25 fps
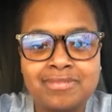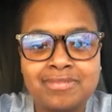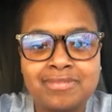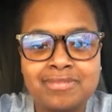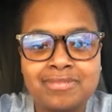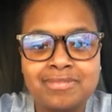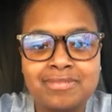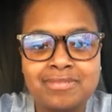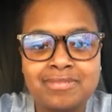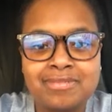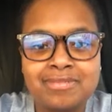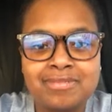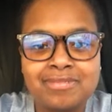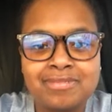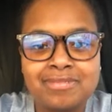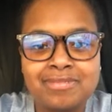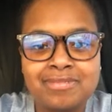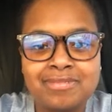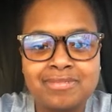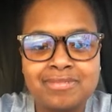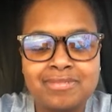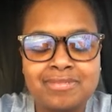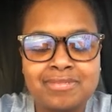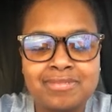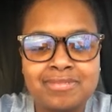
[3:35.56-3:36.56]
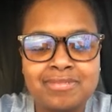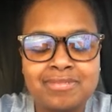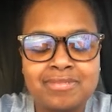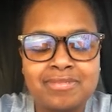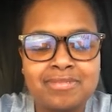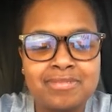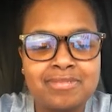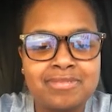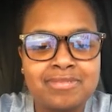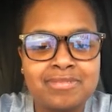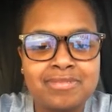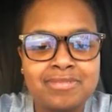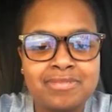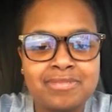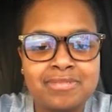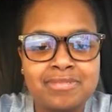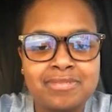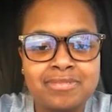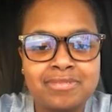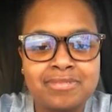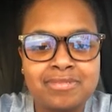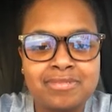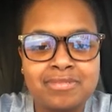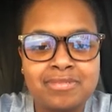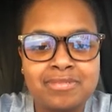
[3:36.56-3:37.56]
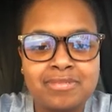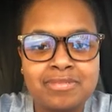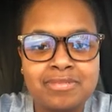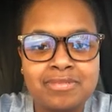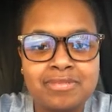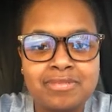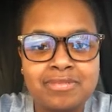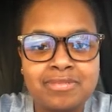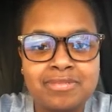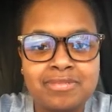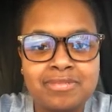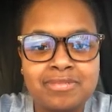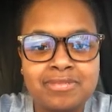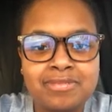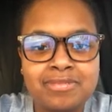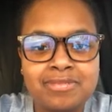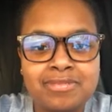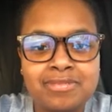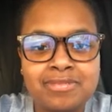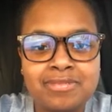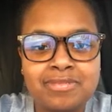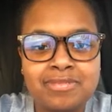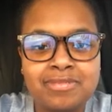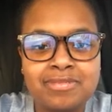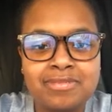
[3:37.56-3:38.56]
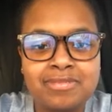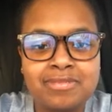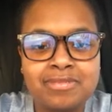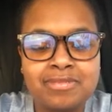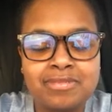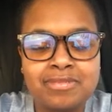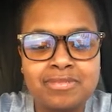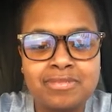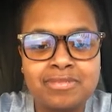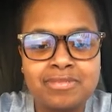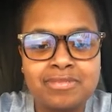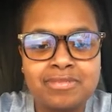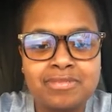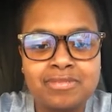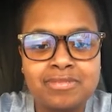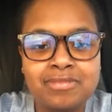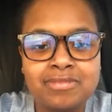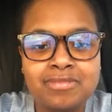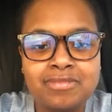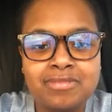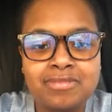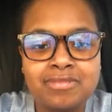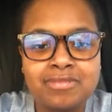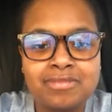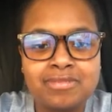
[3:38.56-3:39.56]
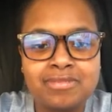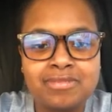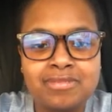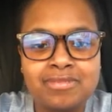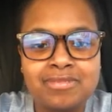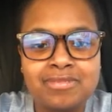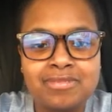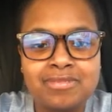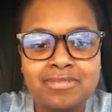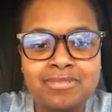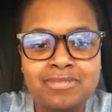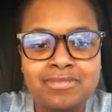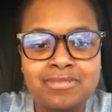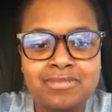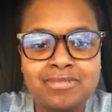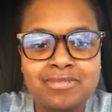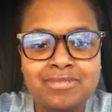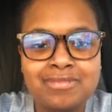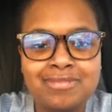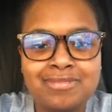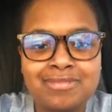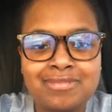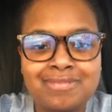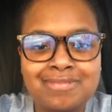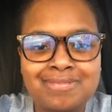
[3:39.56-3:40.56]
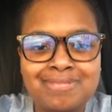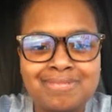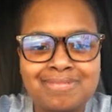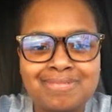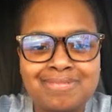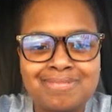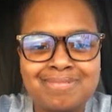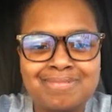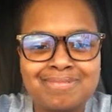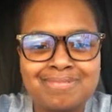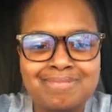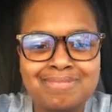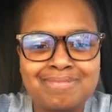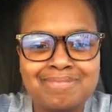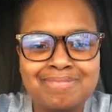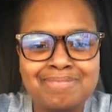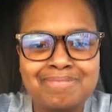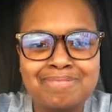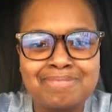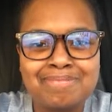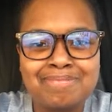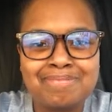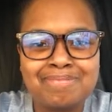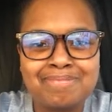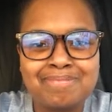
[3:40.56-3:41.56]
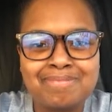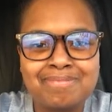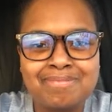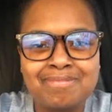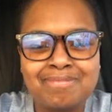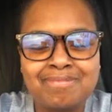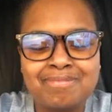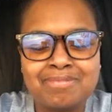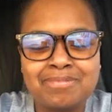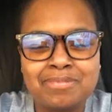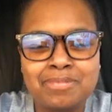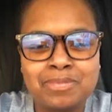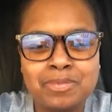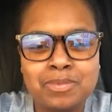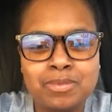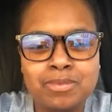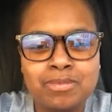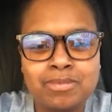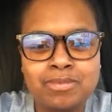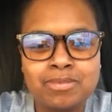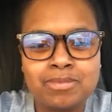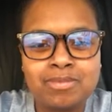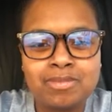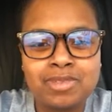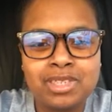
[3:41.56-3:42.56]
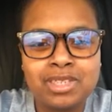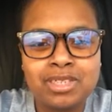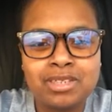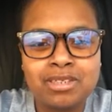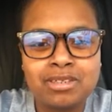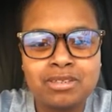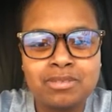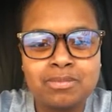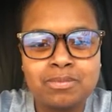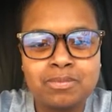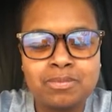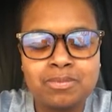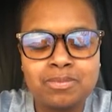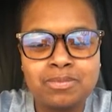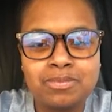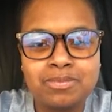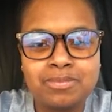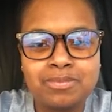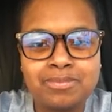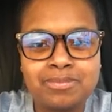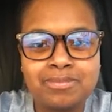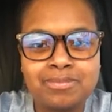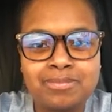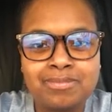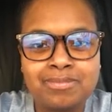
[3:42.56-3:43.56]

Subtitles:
[no speech]